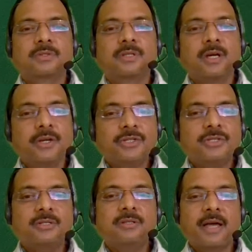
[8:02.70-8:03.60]

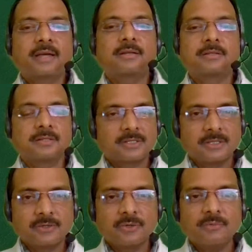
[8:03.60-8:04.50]
Richter-Hanhart
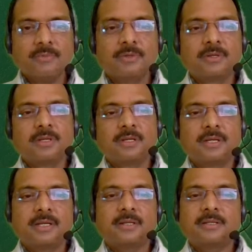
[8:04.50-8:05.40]
syndrome,
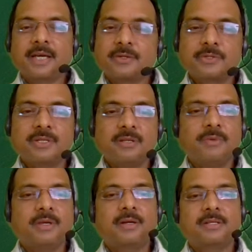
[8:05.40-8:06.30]
and
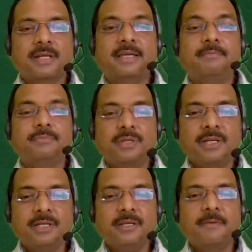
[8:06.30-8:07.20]
Tyrosinemia type
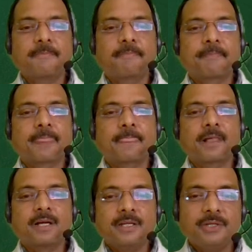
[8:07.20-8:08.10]
3,
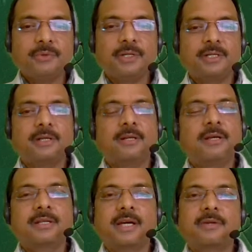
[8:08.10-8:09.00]
neonatal
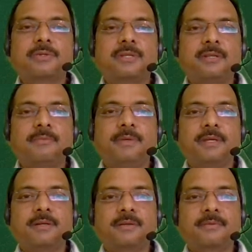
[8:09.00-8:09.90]
tyrosinemia.
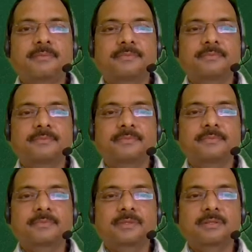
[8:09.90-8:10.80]

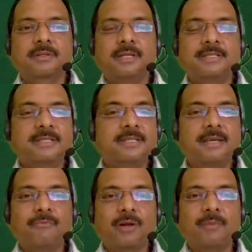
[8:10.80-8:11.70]
Let's see
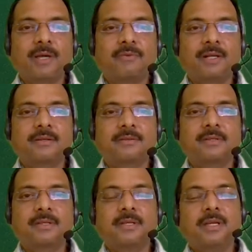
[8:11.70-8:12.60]
them one by one.
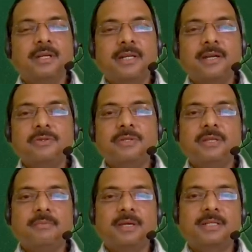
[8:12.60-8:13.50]

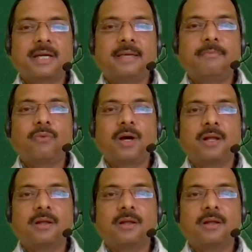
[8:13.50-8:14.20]
Tyrosinemia type 1.